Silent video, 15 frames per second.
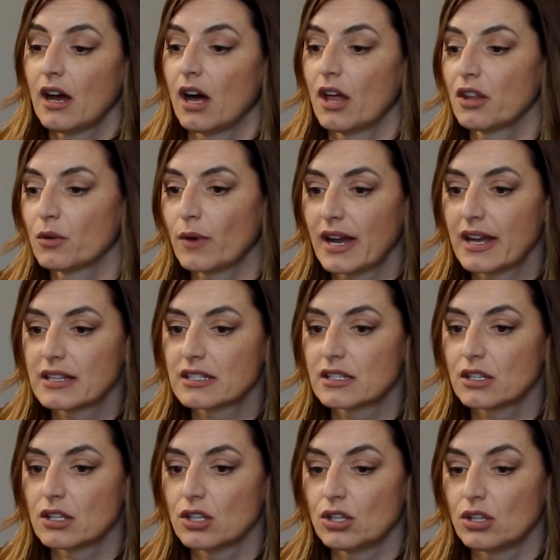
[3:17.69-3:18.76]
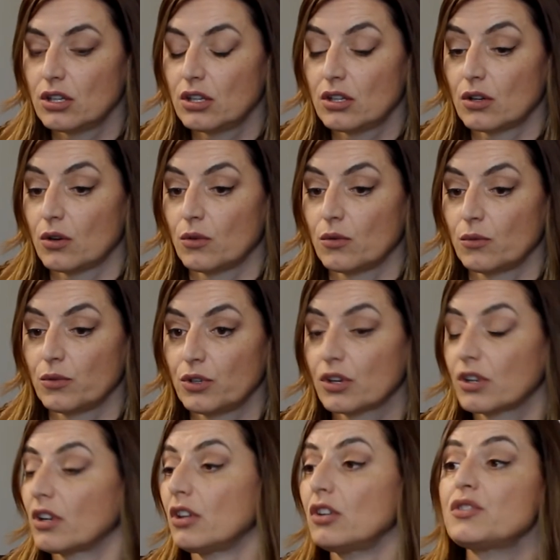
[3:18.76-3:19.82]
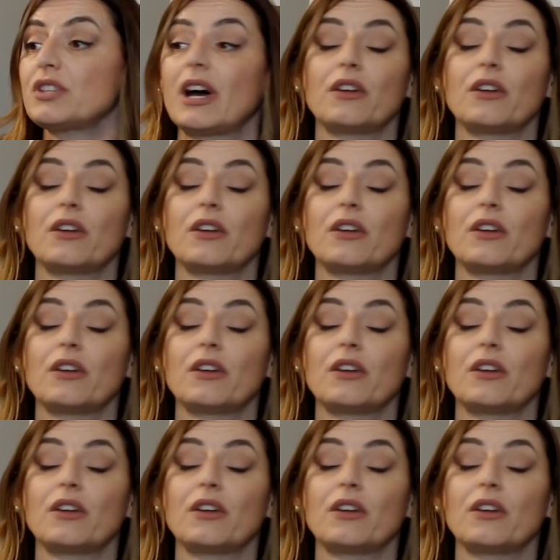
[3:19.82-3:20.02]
Otherwise, you're going to lose